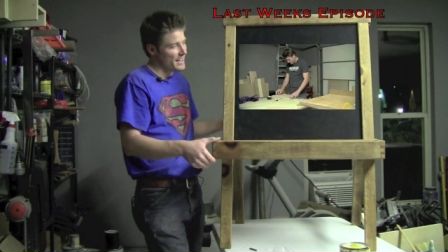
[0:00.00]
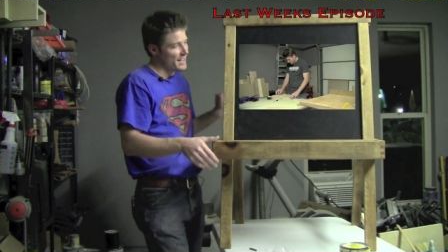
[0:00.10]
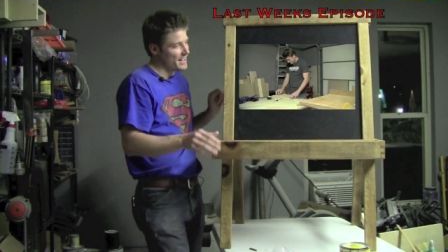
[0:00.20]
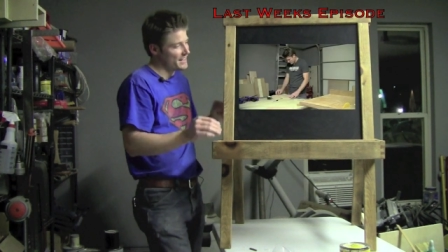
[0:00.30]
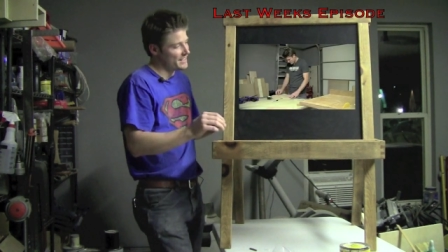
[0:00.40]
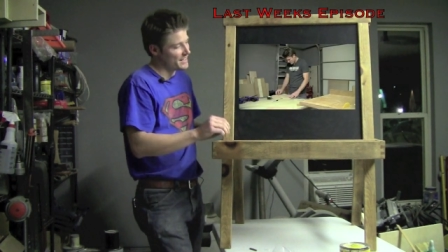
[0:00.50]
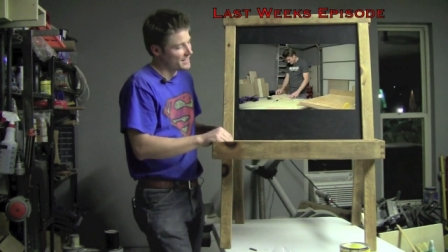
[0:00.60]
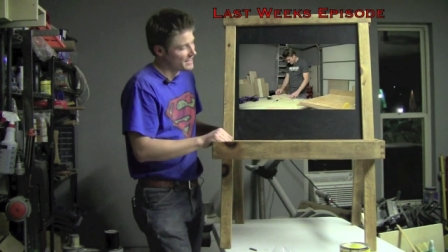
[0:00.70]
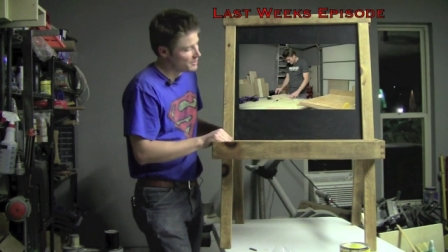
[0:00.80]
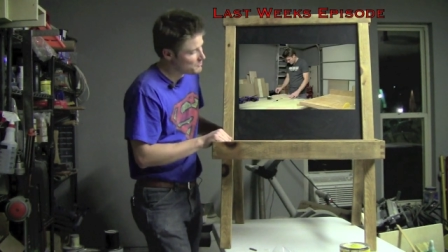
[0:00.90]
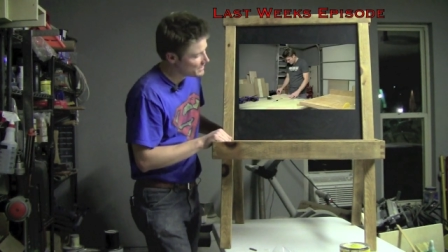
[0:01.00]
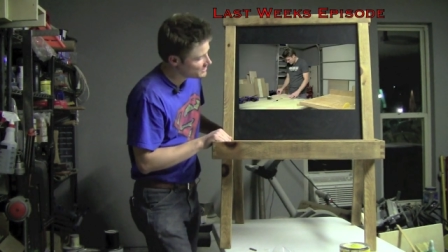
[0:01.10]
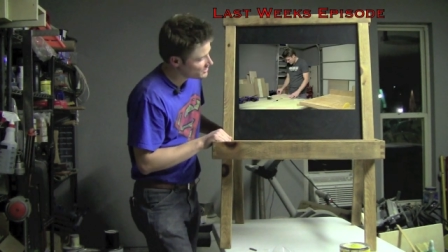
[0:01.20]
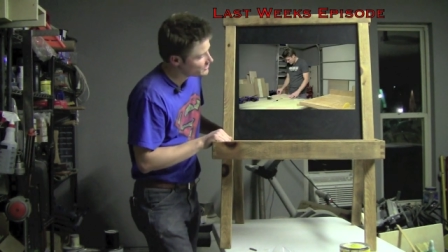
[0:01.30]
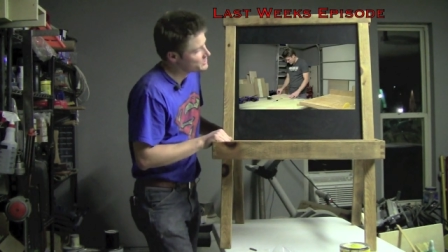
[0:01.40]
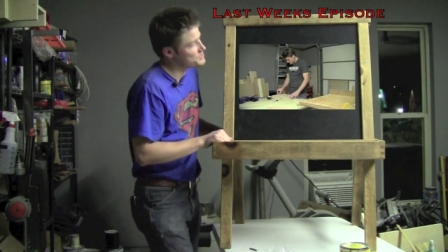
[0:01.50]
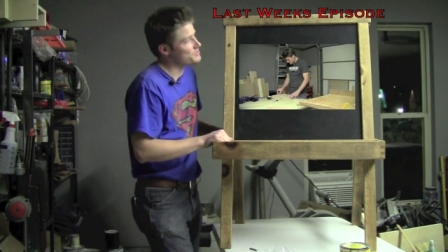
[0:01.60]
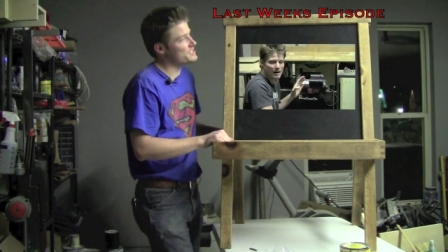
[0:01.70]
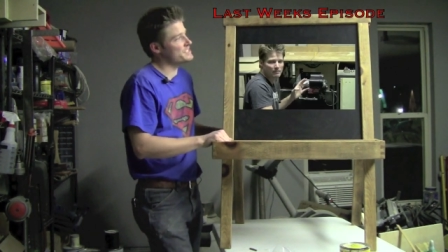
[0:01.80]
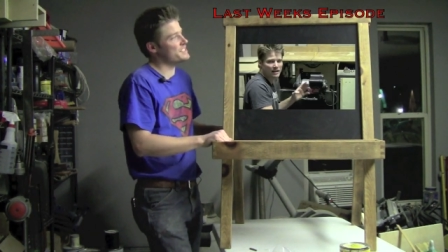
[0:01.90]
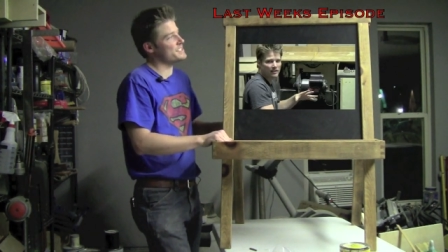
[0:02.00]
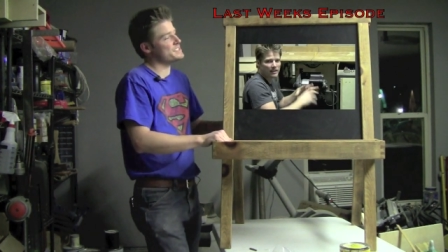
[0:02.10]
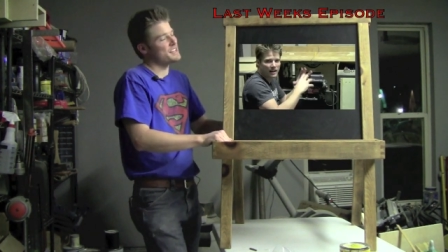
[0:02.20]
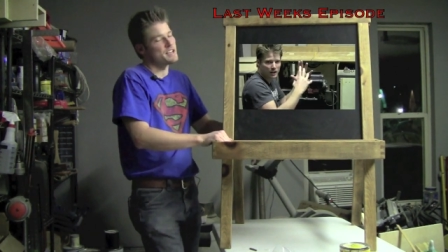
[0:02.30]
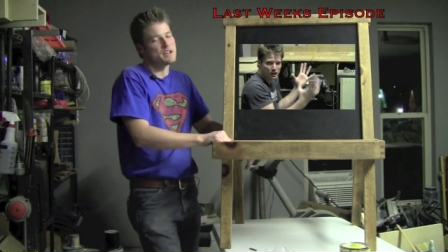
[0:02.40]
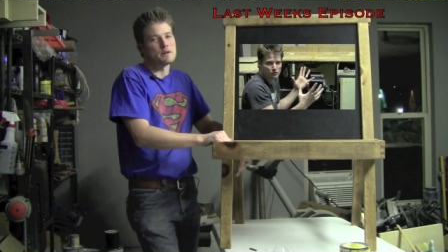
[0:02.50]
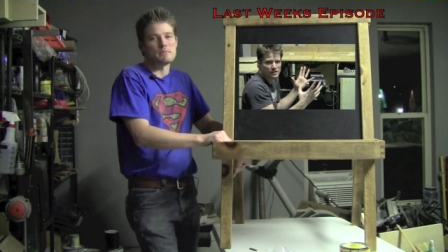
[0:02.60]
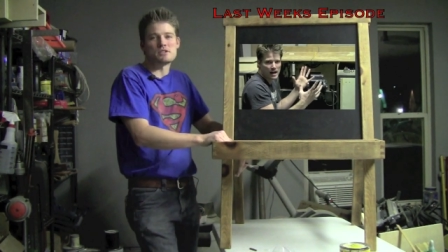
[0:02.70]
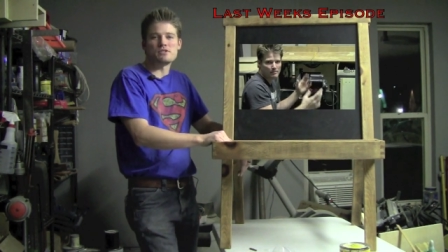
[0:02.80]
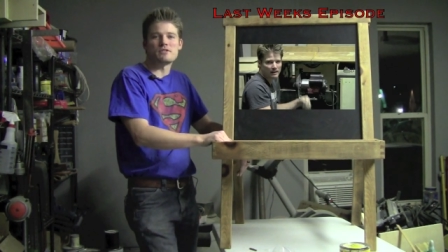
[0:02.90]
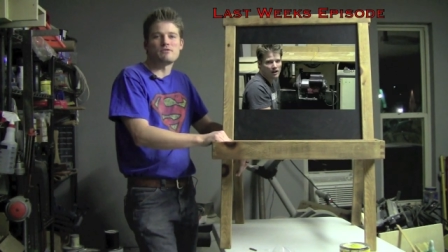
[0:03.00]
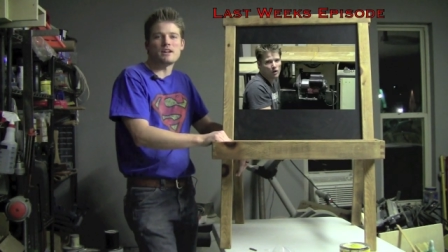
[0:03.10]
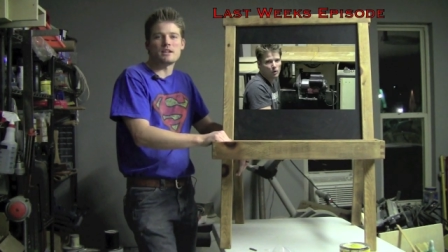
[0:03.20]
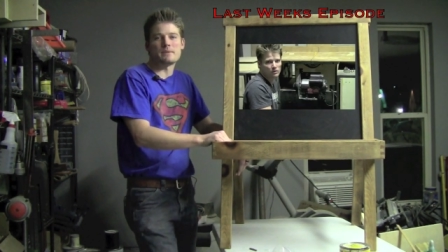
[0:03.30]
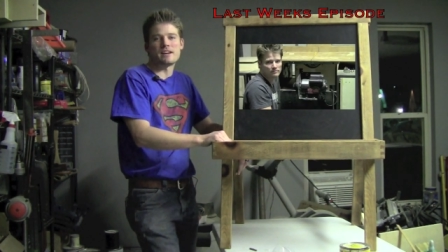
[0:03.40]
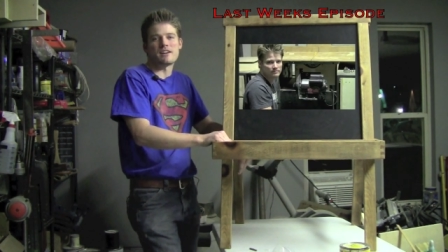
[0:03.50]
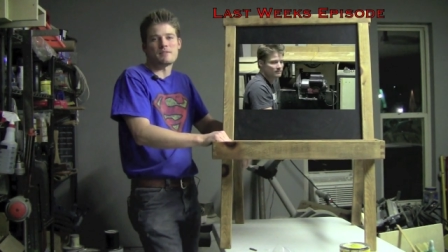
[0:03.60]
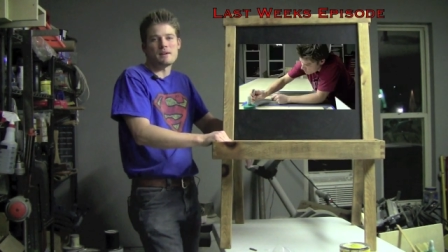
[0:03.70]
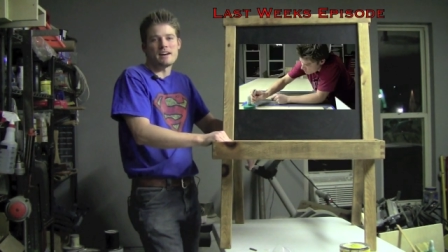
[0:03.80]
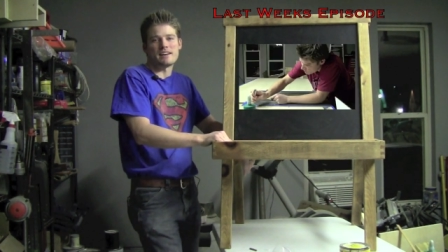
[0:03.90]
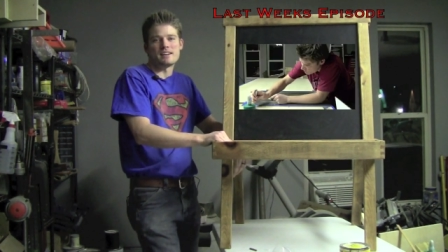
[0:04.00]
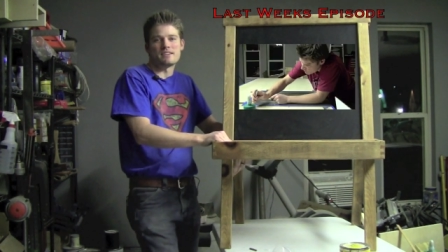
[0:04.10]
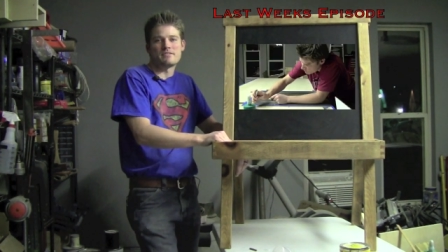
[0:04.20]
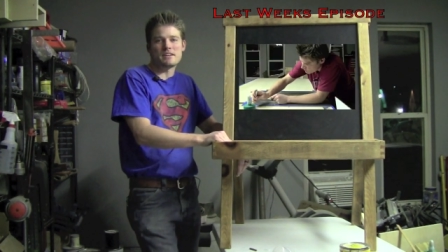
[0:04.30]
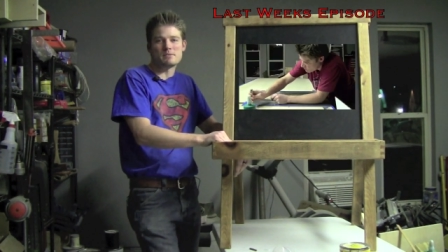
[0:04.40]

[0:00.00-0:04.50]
And uh, I hope my daughter enjoys this. Be sure and follow me on my uh,